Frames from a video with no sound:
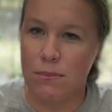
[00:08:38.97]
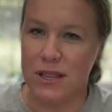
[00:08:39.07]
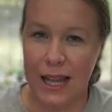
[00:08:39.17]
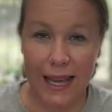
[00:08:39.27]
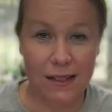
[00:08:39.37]

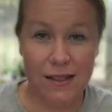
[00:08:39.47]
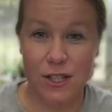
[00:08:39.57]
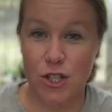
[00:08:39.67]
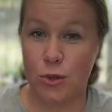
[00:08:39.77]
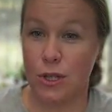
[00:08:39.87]
plant
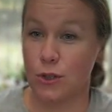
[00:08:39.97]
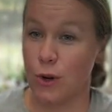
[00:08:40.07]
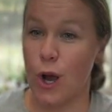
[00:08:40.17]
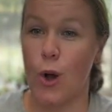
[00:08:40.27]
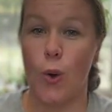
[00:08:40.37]
that you can
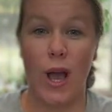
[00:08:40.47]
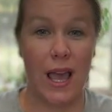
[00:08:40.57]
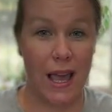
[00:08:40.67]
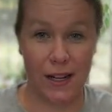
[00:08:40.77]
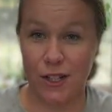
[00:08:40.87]
grow
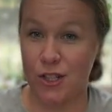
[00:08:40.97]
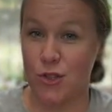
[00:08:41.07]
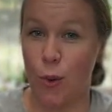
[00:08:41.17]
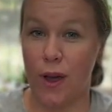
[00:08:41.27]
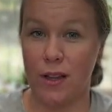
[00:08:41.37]
in your
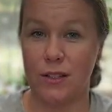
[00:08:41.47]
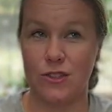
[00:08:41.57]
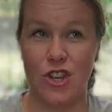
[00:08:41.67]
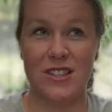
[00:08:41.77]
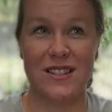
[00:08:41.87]
soil
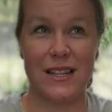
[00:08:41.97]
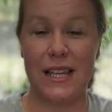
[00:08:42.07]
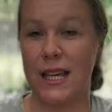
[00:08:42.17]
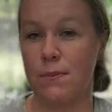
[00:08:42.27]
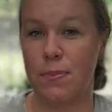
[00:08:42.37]
just to
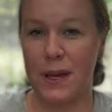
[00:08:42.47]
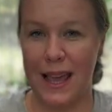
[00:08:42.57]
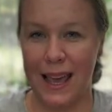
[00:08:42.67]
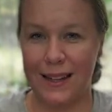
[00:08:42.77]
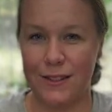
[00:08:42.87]
keep
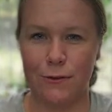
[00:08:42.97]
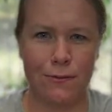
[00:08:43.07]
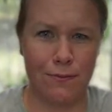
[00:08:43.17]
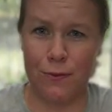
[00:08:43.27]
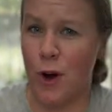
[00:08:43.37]
it
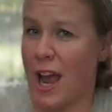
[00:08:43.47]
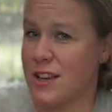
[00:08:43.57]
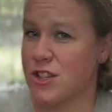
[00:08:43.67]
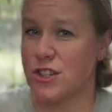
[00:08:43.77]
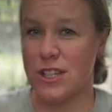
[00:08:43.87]

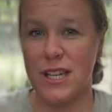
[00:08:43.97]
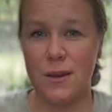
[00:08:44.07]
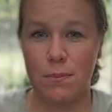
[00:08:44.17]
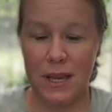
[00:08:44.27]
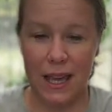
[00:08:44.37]
fresh,
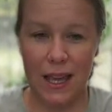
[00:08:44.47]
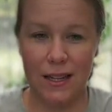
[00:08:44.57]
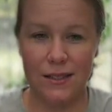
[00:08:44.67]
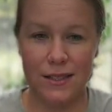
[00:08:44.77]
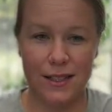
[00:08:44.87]
keep
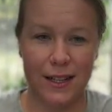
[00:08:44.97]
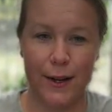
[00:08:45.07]
it,